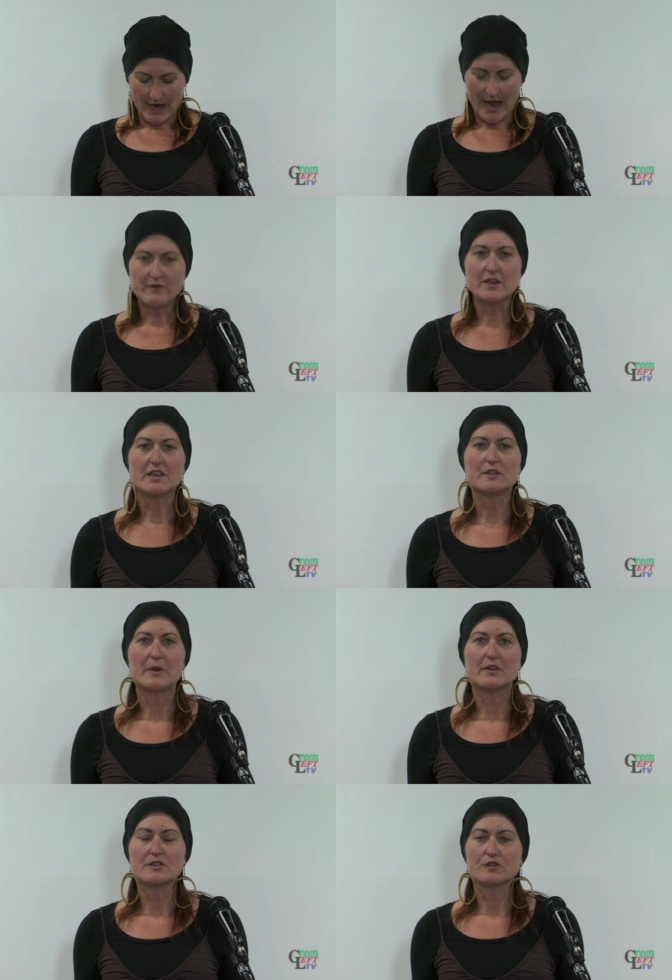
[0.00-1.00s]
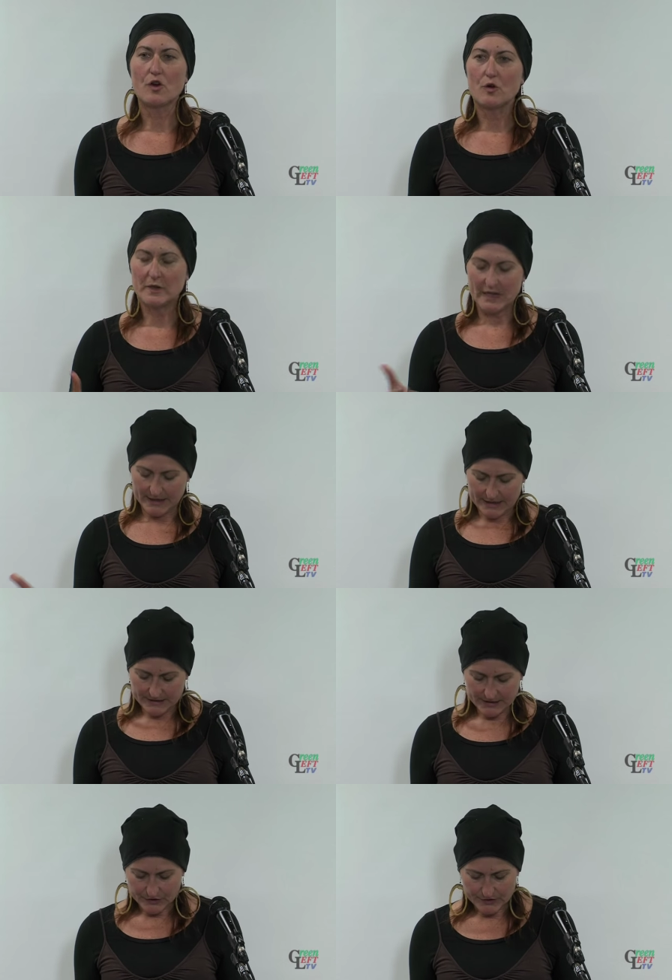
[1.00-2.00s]
Having experienced trauma like
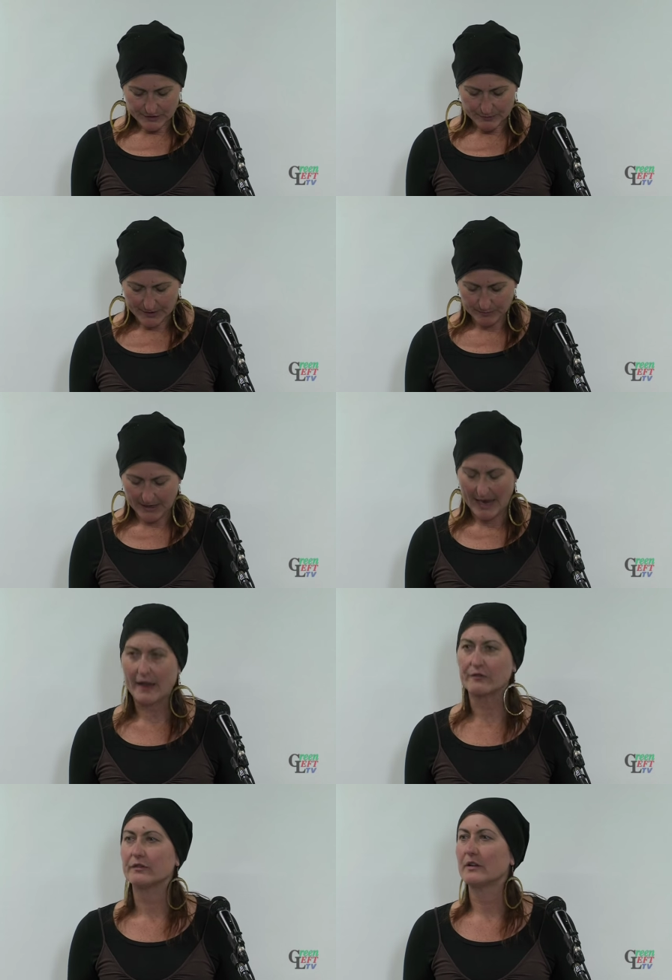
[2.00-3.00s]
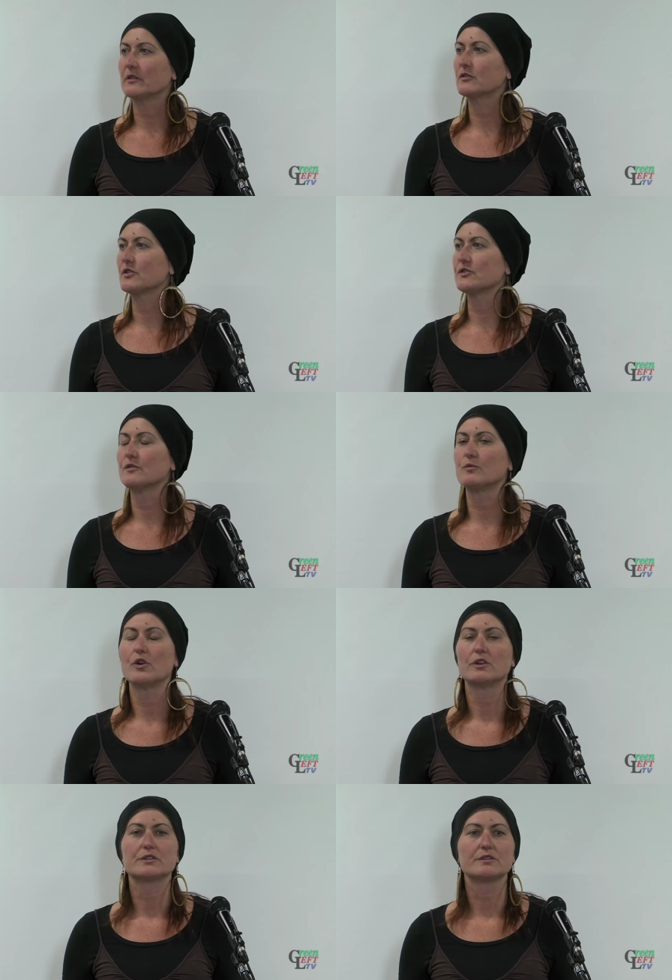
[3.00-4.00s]
Indigenous people have across the
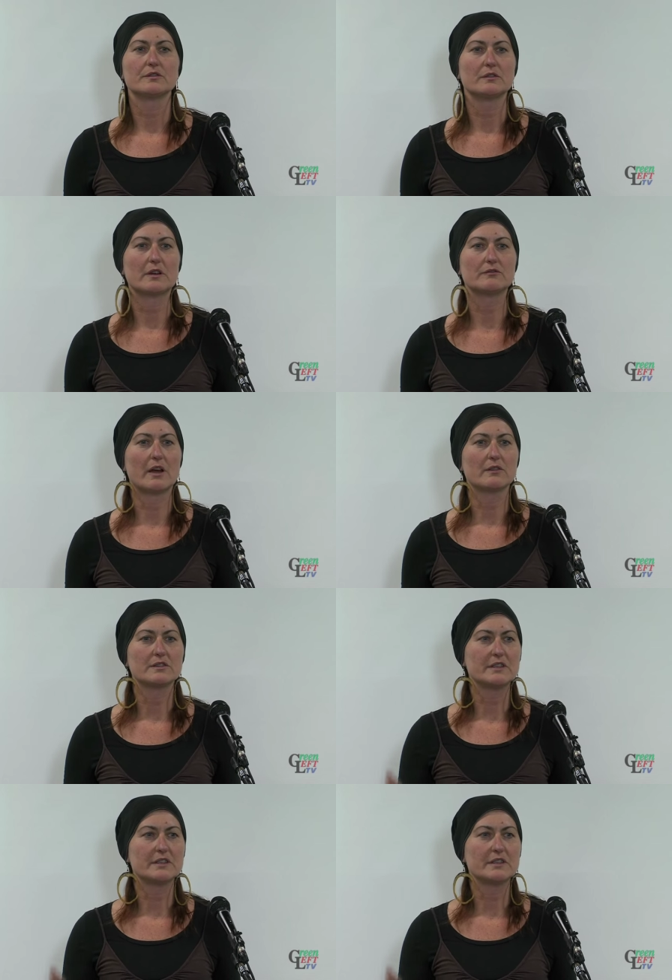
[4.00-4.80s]
world around